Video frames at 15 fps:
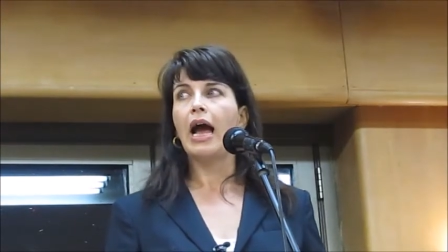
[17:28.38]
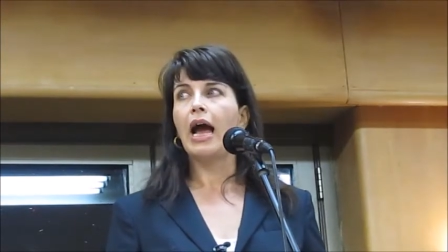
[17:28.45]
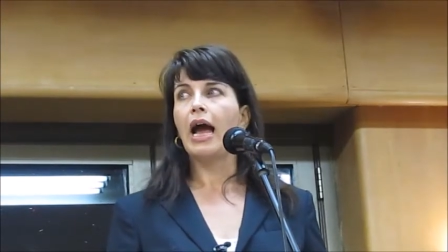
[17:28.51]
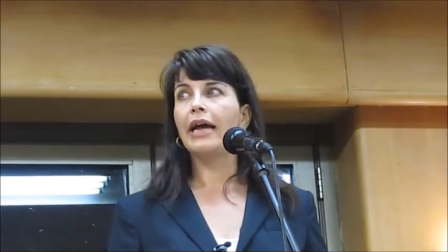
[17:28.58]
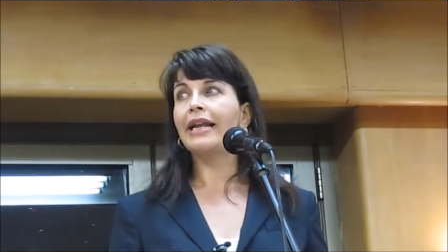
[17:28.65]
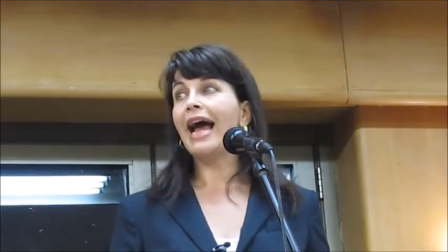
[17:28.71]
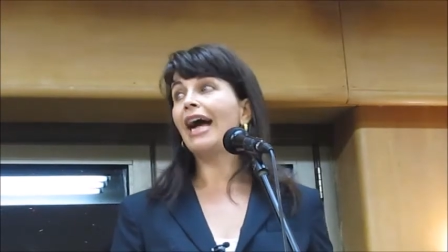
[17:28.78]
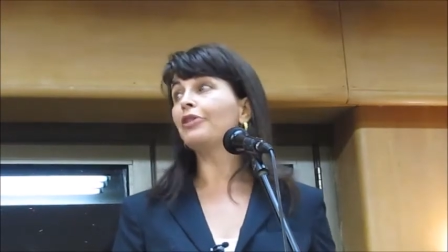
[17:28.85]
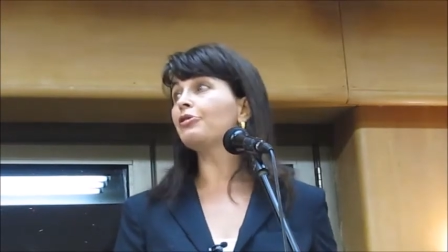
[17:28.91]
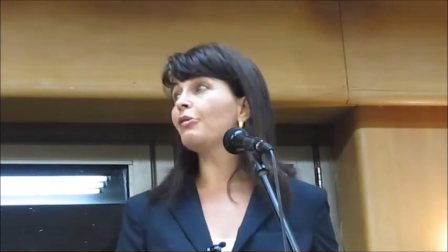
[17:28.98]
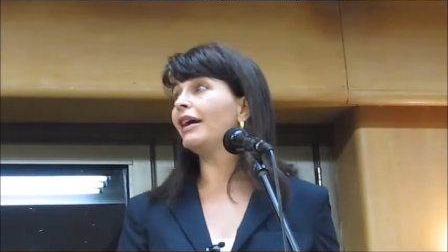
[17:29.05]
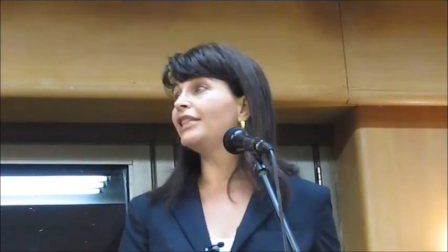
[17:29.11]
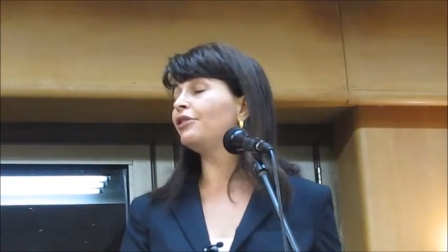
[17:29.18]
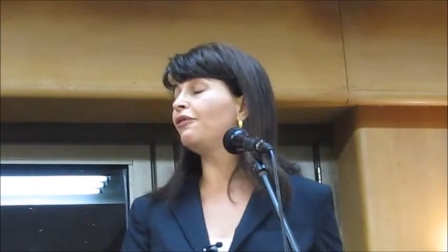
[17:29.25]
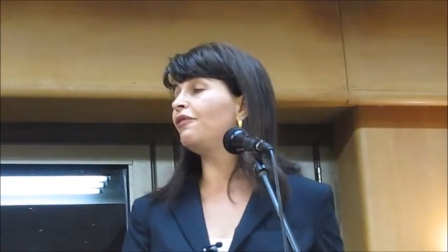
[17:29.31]
And how do
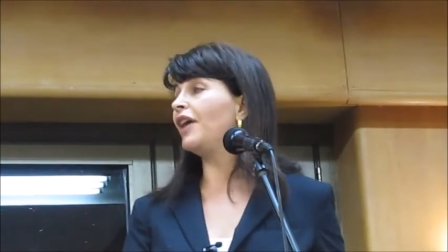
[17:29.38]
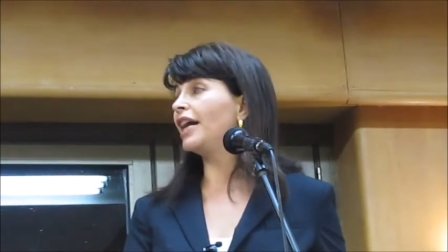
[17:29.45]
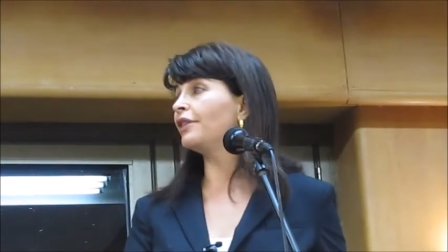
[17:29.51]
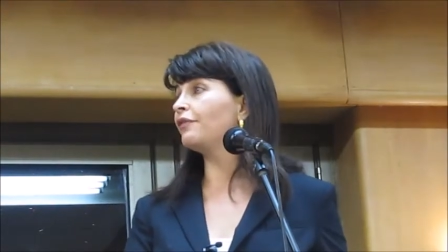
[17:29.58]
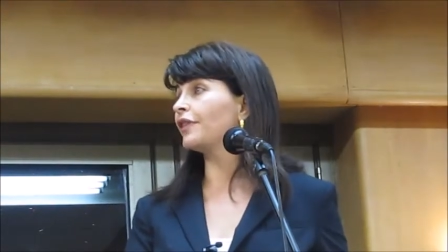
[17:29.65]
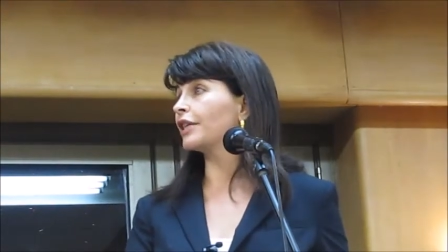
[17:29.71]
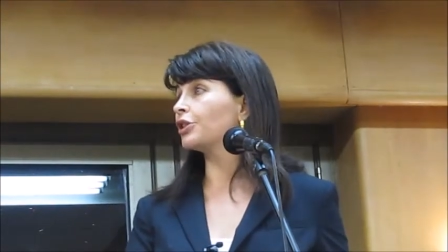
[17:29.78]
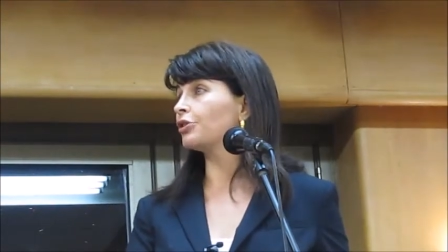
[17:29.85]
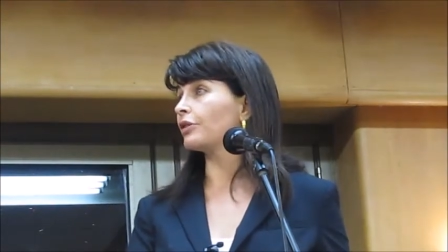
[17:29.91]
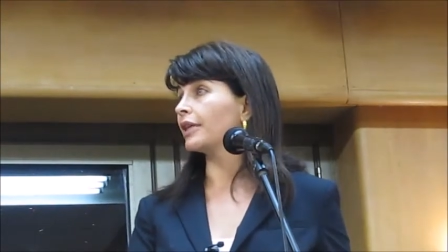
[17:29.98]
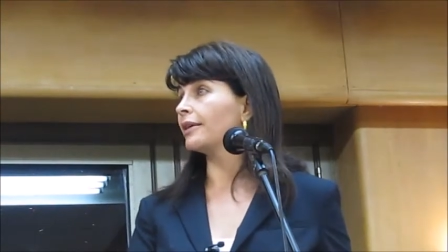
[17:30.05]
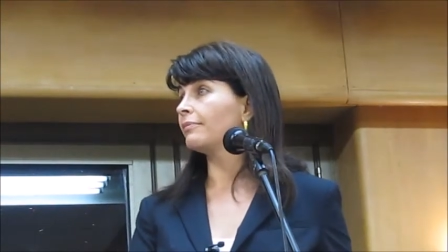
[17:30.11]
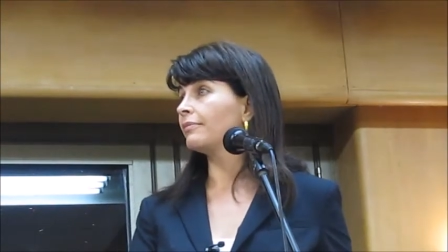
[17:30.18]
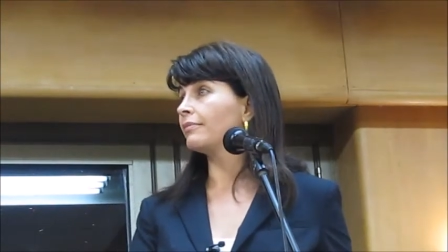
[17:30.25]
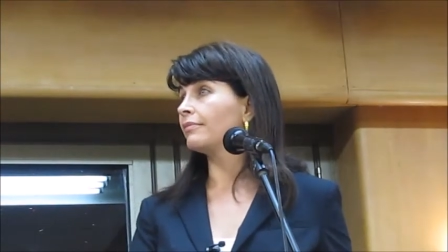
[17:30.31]
I define victory?
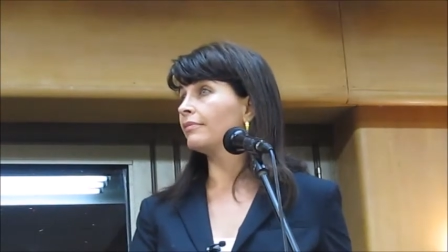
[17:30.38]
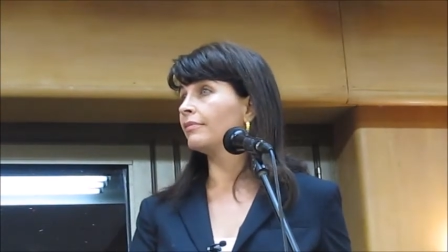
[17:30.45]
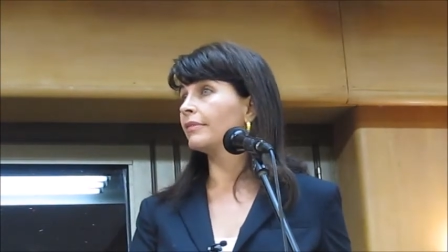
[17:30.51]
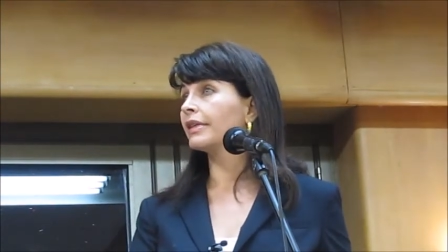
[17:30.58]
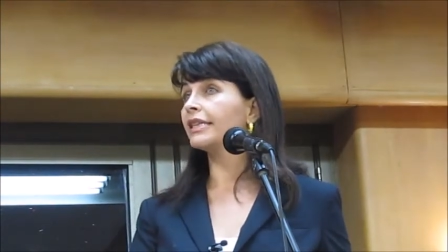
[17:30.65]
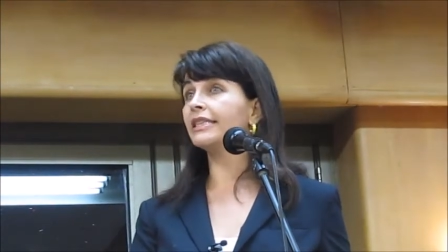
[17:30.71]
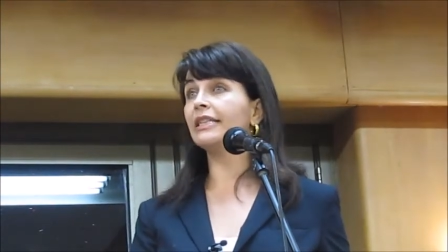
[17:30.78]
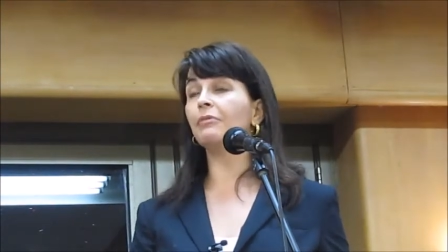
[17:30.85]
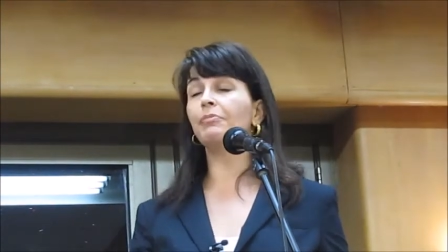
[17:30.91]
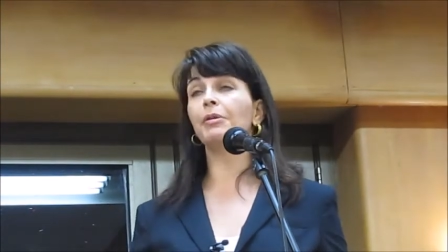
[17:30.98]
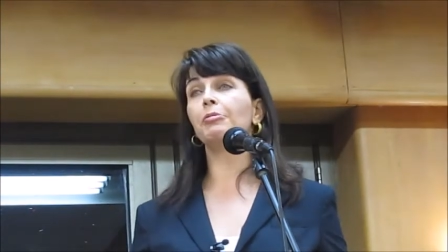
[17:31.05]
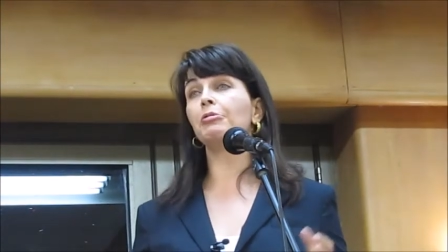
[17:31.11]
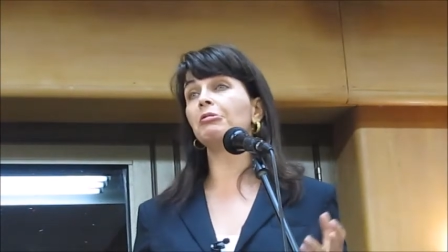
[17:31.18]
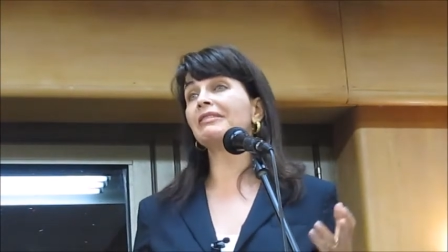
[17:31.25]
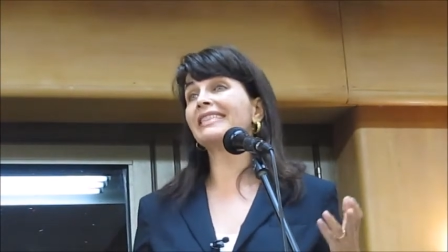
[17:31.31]
Because some
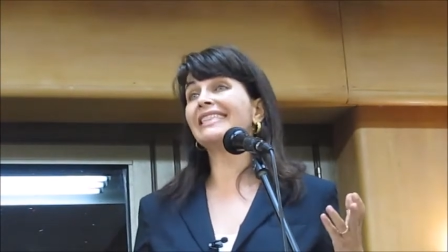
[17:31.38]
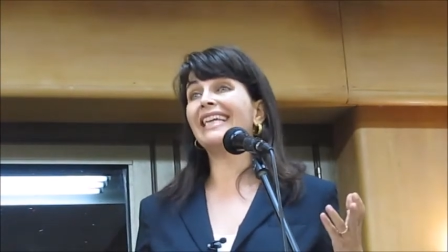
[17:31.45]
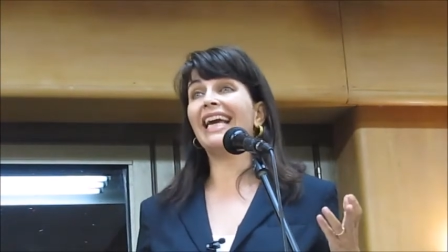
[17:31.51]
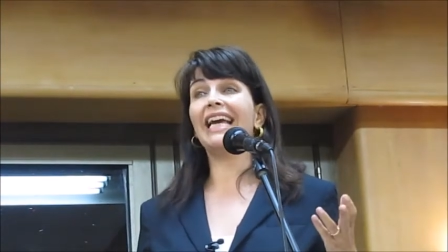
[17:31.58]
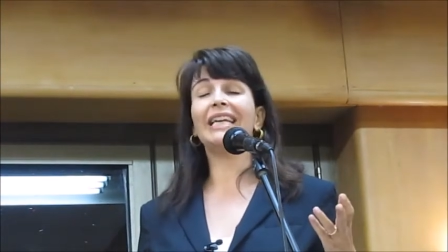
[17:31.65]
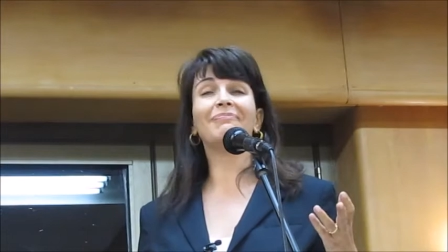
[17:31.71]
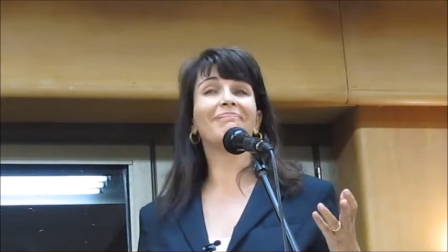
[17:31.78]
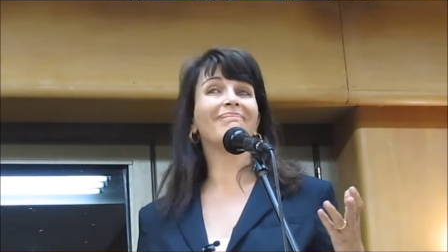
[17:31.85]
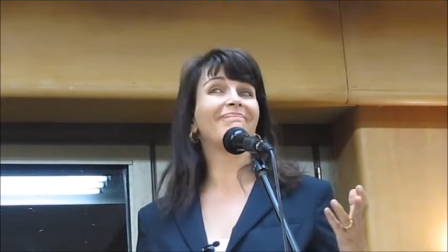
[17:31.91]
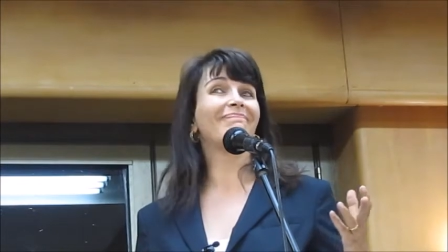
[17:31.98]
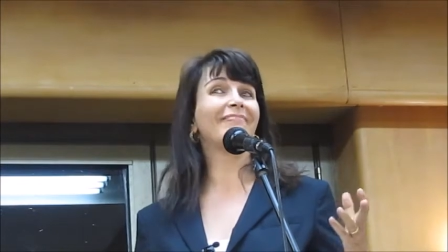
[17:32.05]
people will say,